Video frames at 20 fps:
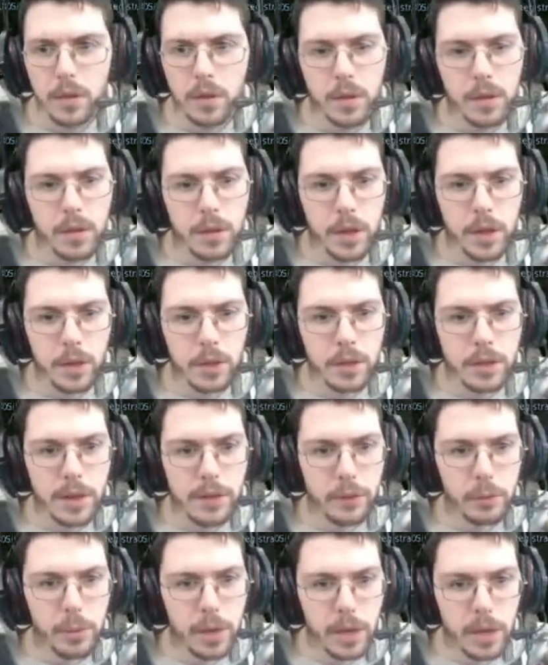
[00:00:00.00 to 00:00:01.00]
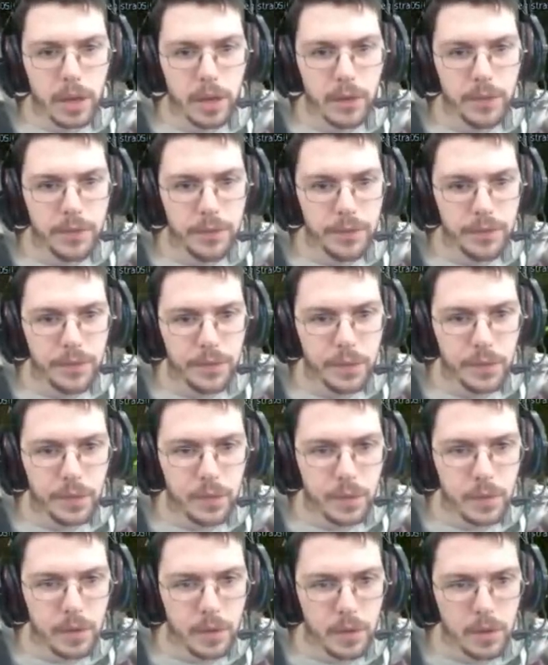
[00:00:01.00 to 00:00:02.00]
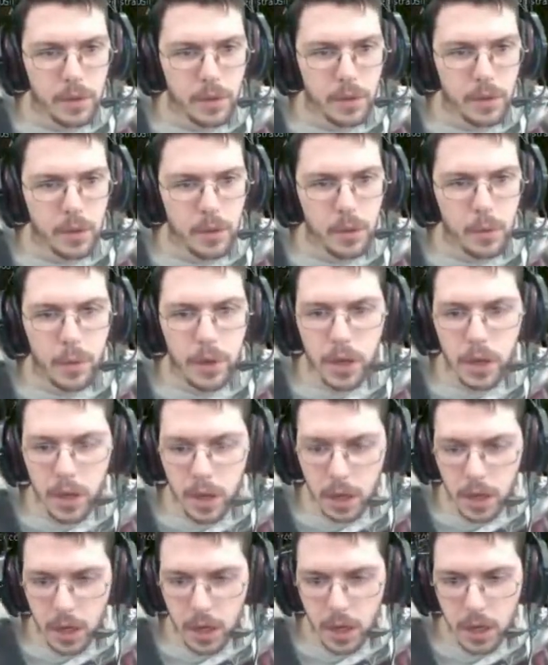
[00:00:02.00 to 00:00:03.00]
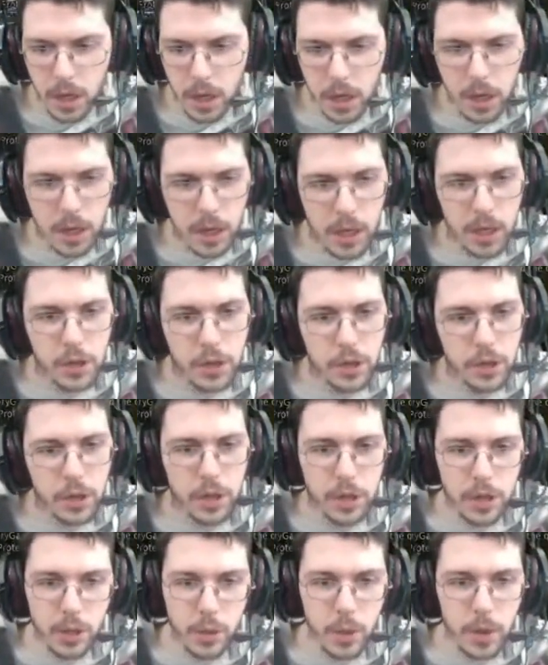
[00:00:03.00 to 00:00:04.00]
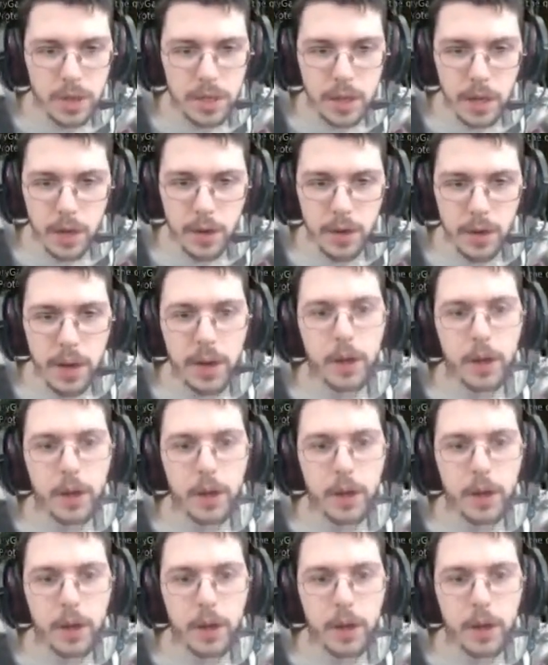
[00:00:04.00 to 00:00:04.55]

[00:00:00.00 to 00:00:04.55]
there goes everybody. We uh, can turn in the quest now. I don't know